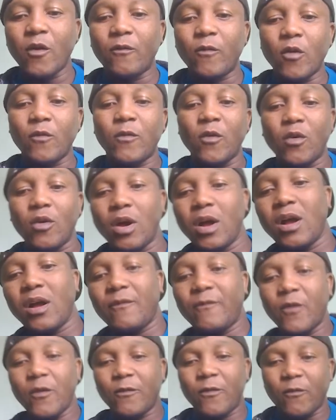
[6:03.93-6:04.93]

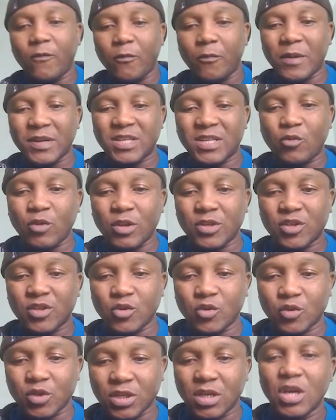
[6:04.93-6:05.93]
for particular
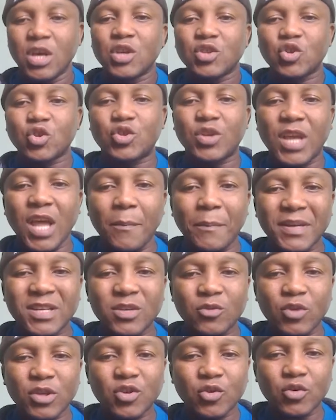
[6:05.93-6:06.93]
solution. So to get
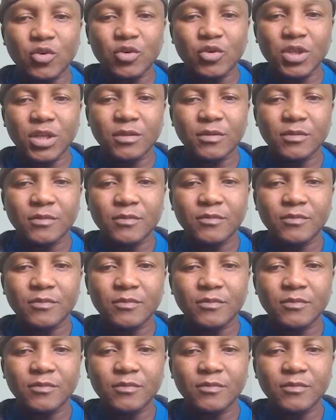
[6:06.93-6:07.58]
particular solution,